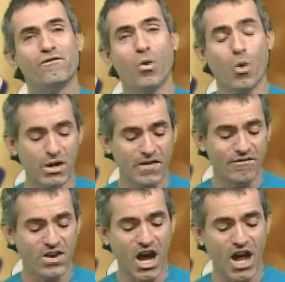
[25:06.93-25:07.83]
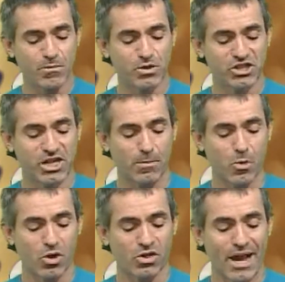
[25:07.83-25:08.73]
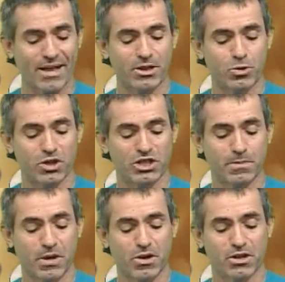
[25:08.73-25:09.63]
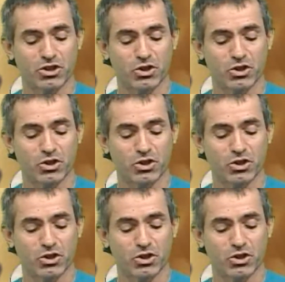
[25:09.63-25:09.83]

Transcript: 45% more likely to experience